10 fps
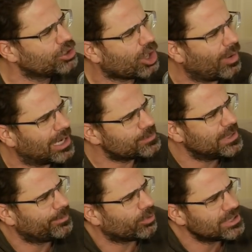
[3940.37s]
don't you go ask
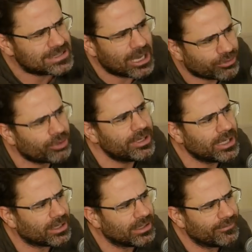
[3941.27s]
people in South
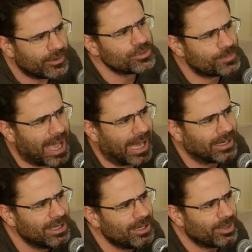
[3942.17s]
Korea if it was bad? Yeah,
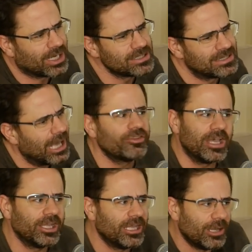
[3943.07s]
right. Because they'll
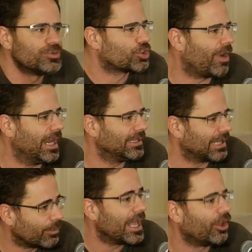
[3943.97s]
tell you it was great
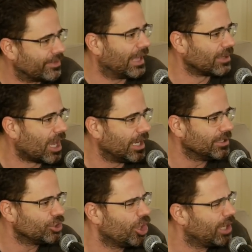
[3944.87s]
that we yeah. held that
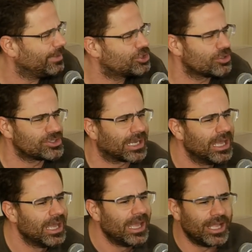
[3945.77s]
line. You know what I mean? So it's like,
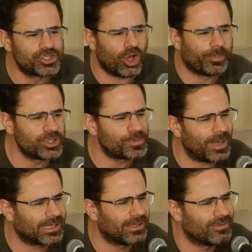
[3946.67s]
it's all
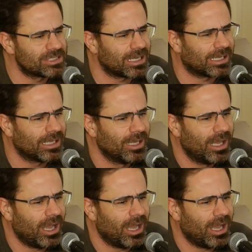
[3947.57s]
perspective. It's like,